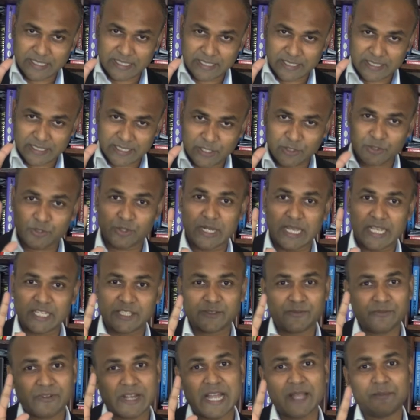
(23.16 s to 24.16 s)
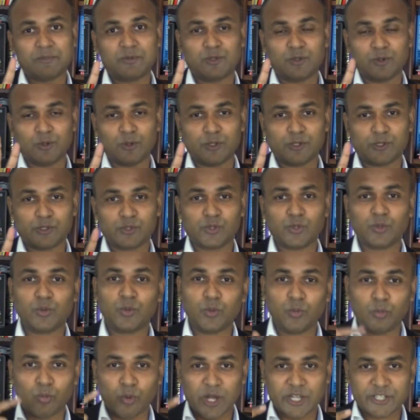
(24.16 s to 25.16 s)
utilize 5 tools:
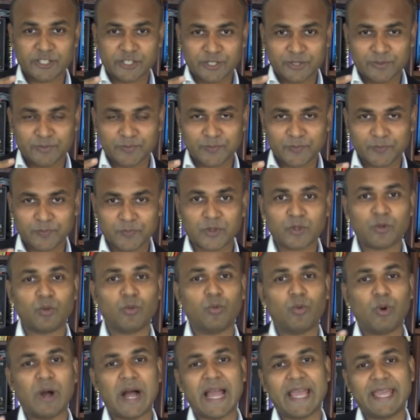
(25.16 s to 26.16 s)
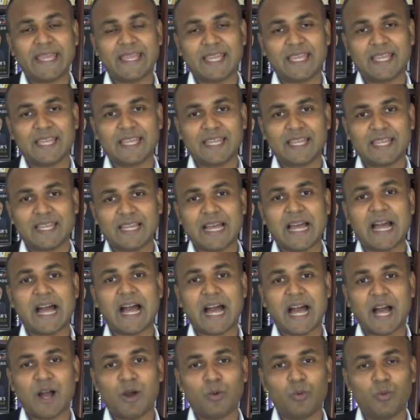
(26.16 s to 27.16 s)
what, why,
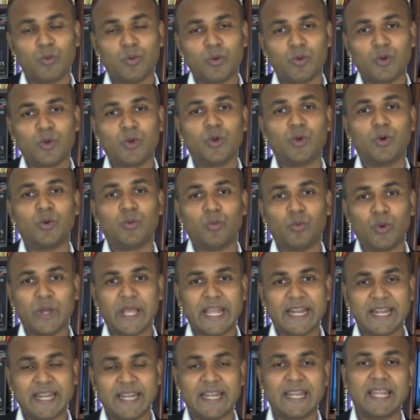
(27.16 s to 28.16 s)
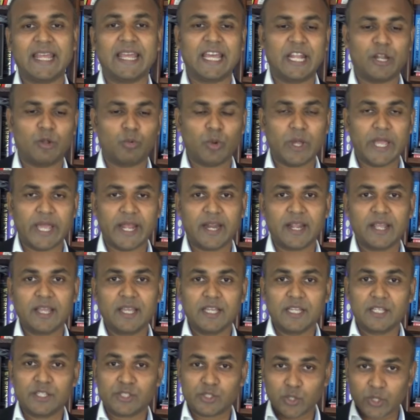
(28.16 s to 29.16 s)
how, when, and where.
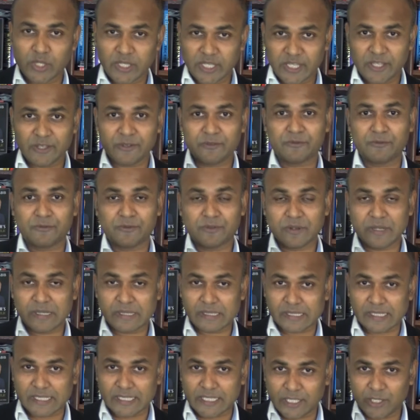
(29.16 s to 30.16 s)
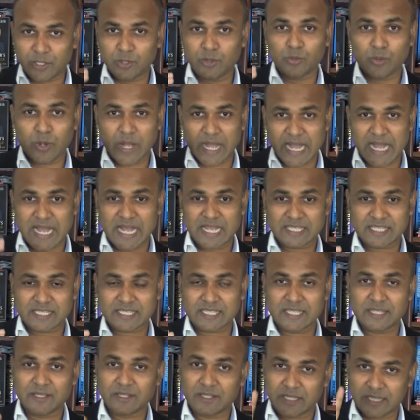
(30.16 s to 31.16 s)
So if you
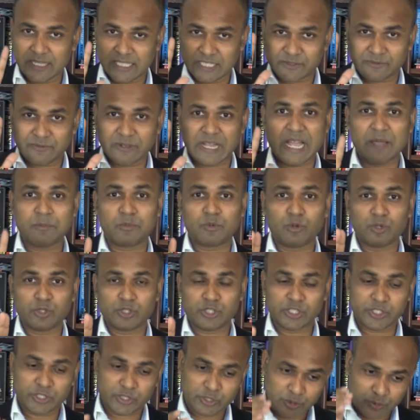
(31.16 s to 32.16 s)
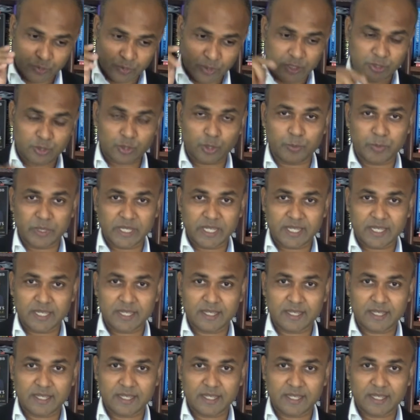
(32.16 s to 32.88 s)
ask these 5 questions to the topic,